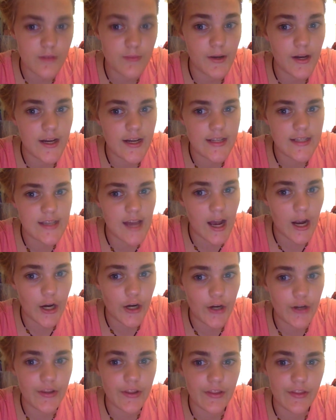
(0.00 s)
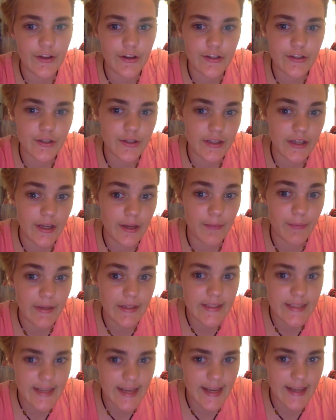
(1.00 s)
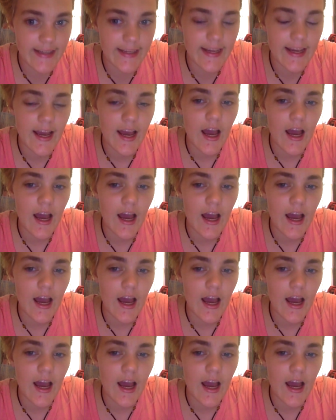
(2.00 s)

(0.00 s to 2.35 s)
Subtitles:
because I heard that there's only going to be 10.